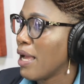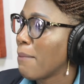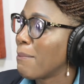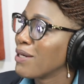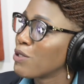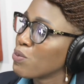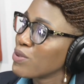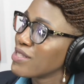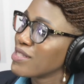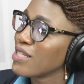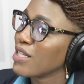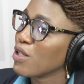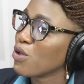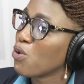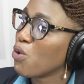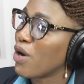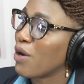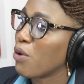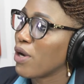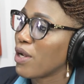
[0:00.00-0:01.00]
But we still
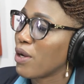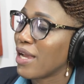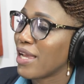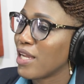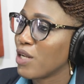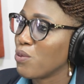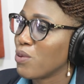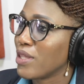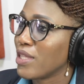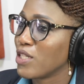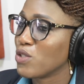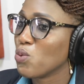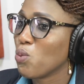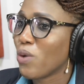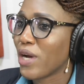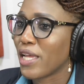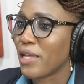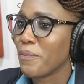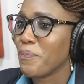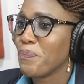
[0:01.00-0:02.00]
go ahead with it.
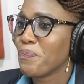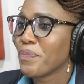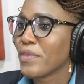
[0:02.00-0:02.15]
Why?